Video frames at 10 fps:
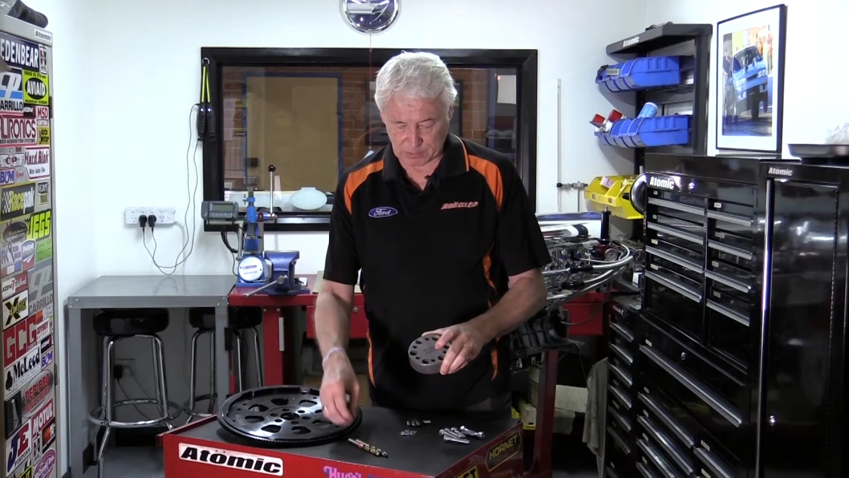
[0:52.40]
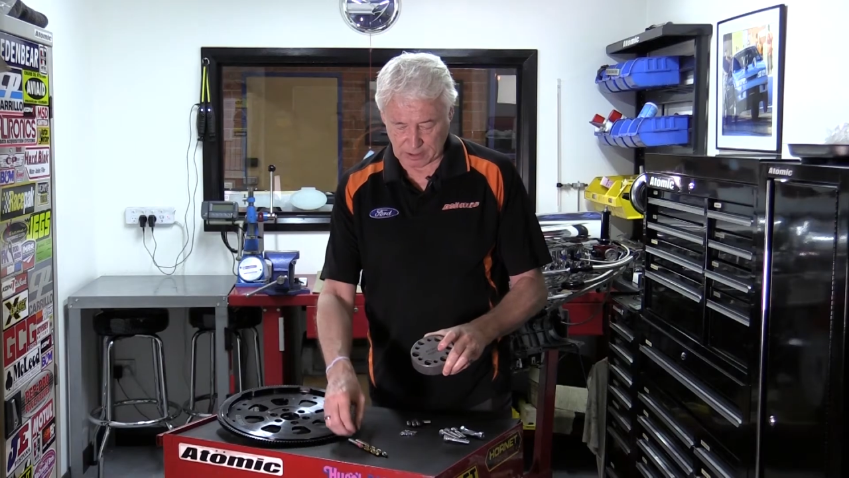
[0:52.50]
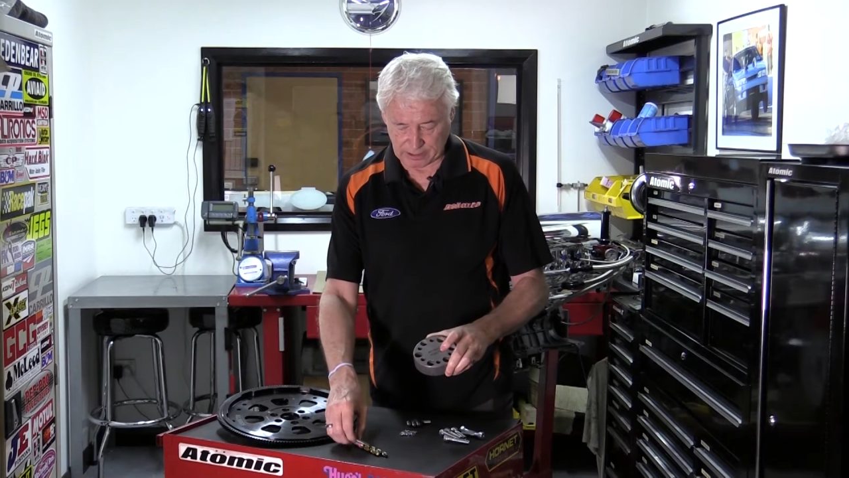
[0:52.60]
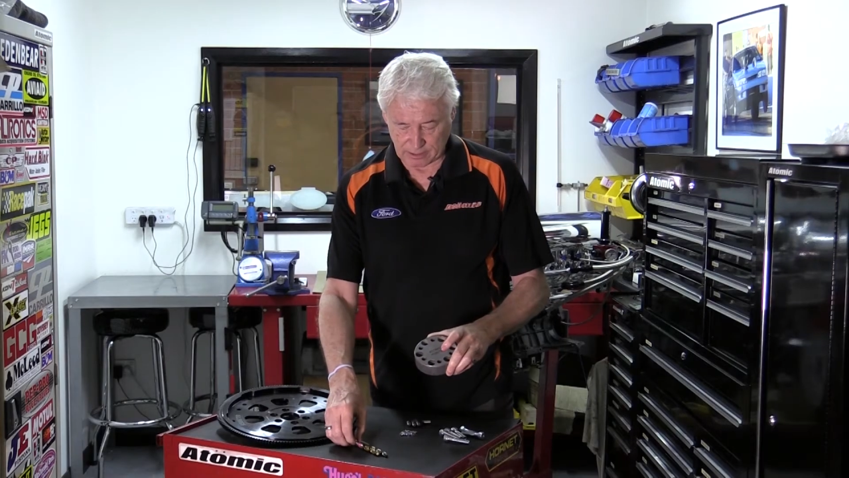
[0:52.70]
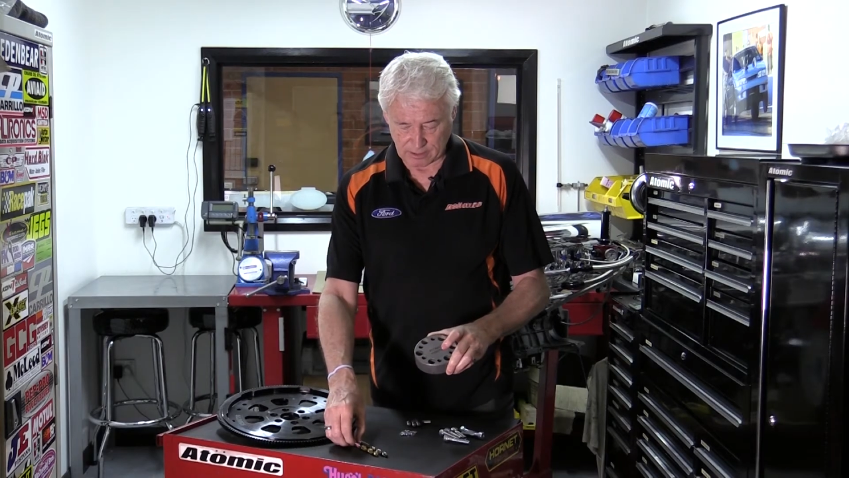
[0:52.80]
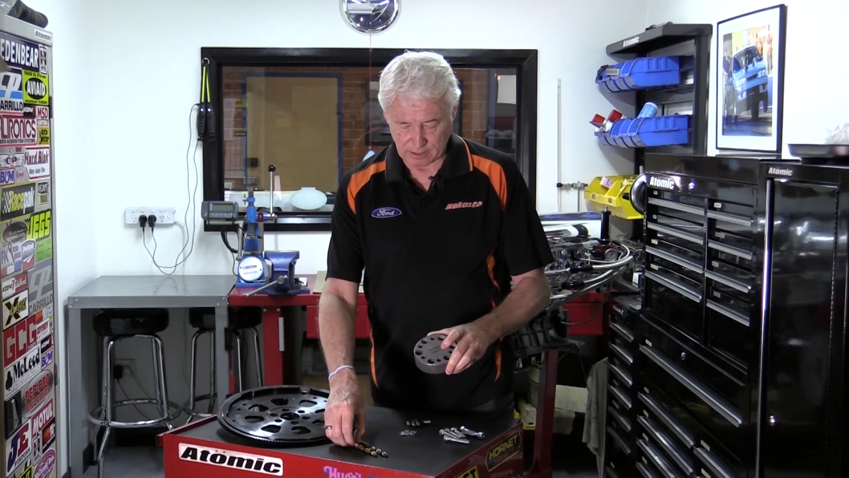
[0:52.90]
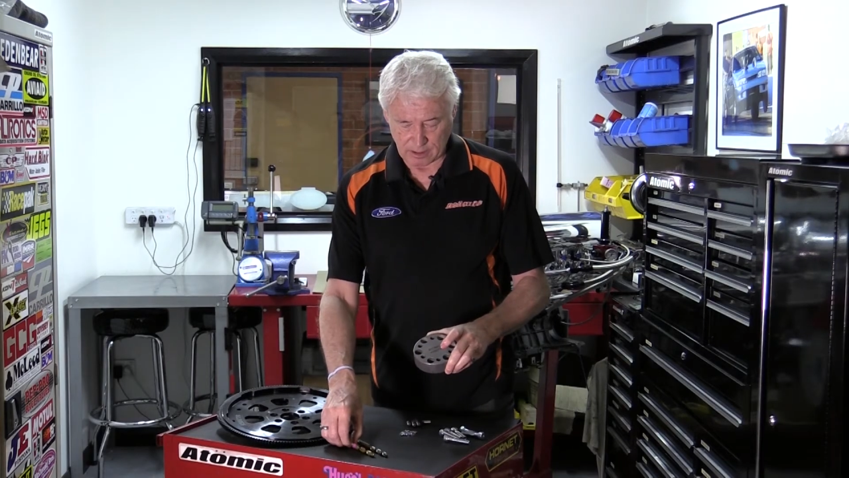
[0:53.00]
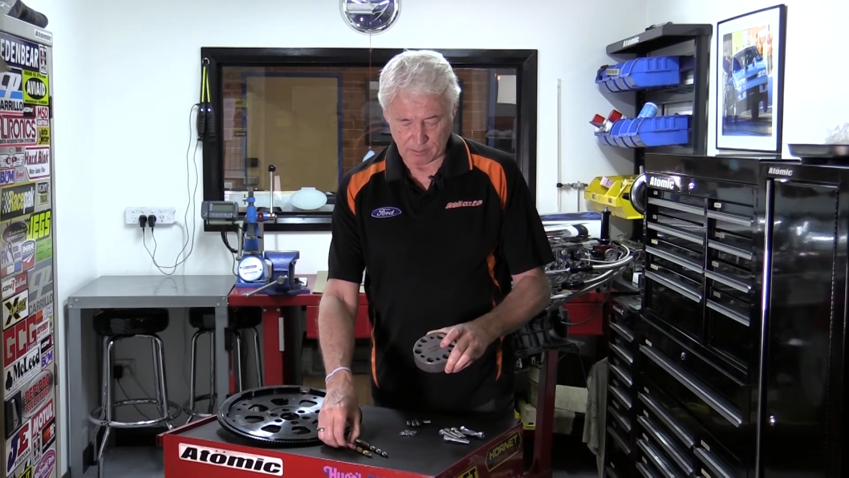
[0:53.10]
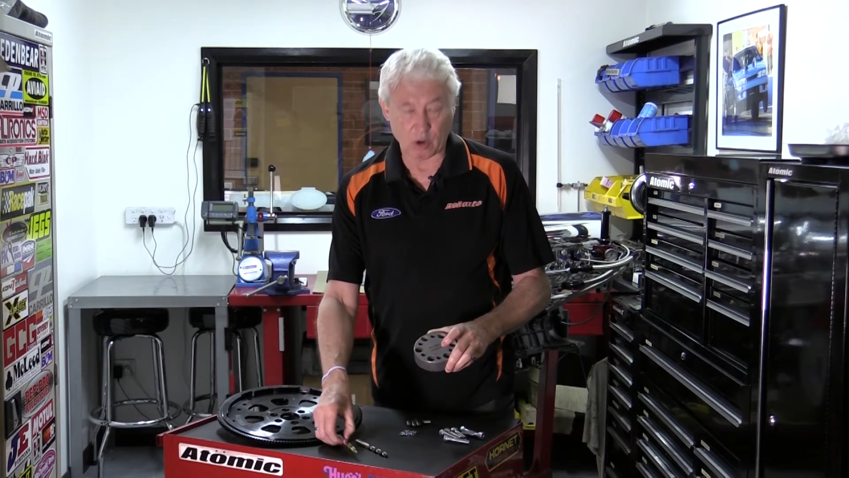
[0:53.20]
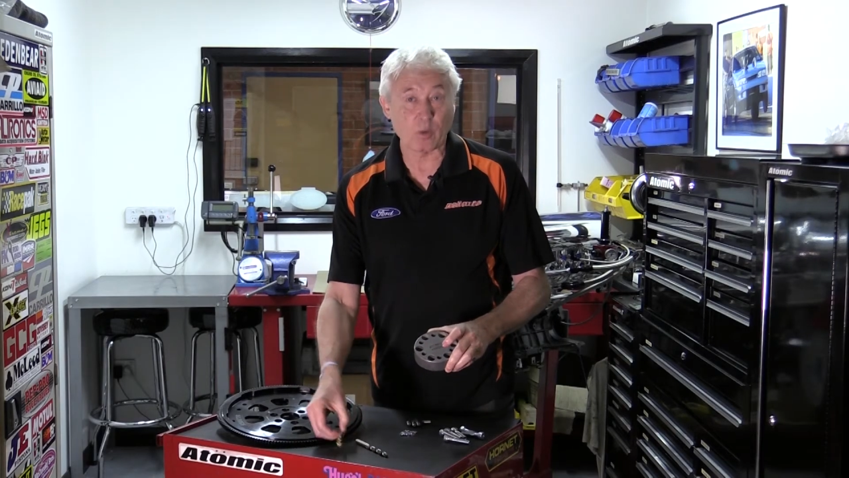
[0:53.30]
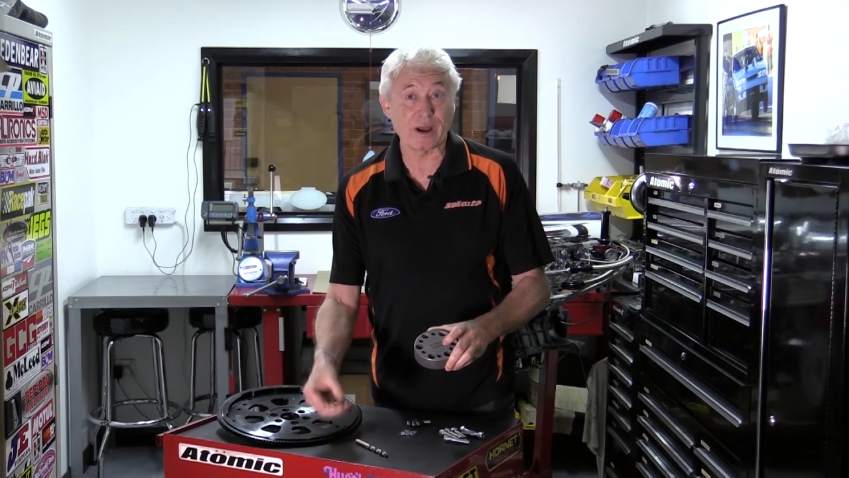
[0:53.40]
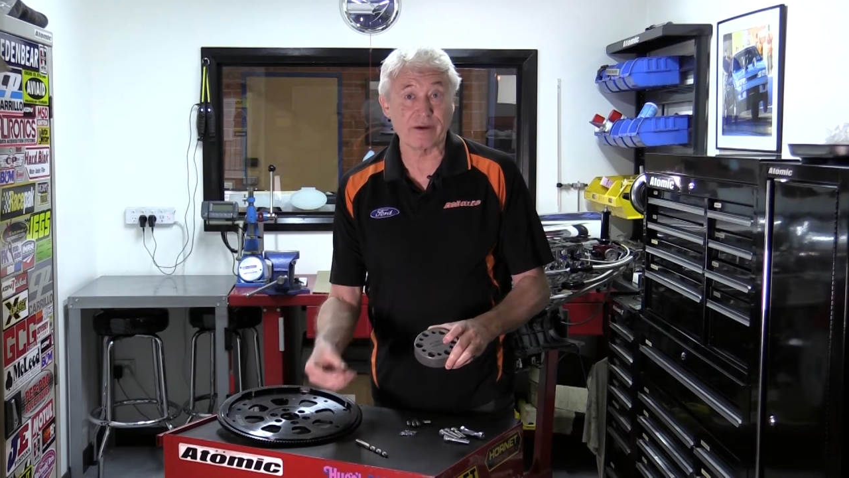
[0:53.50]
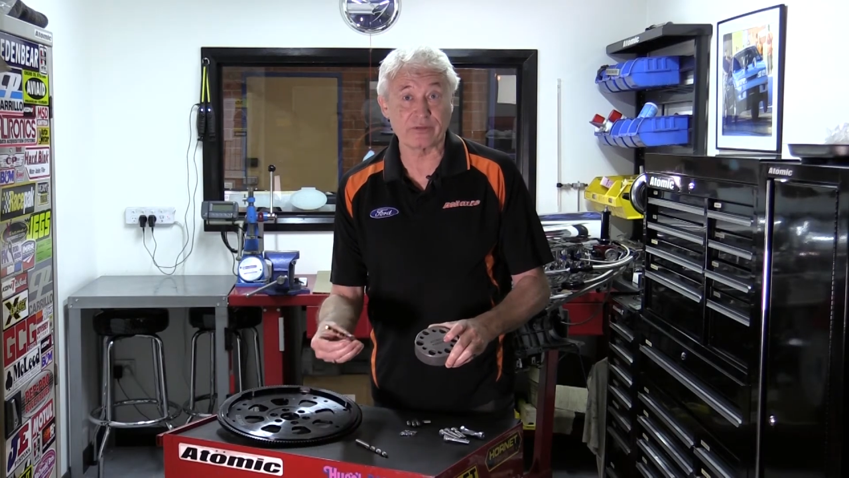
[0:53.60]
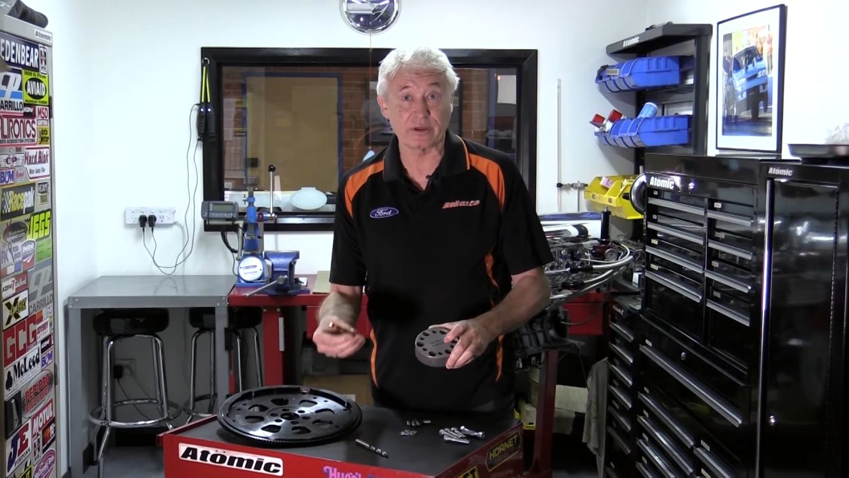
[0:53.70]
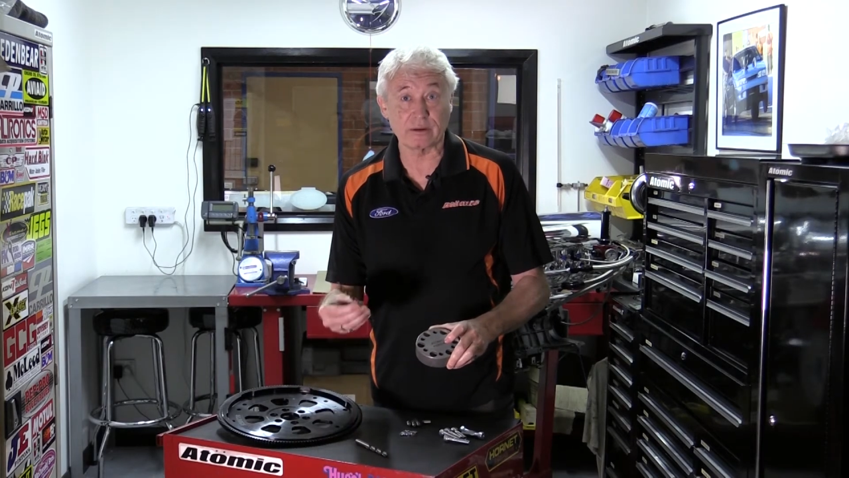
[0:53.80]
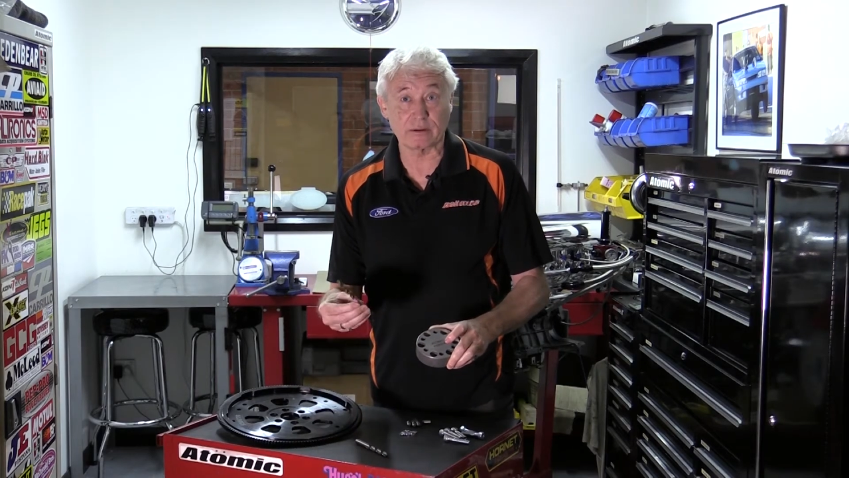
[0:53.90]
plate by way of the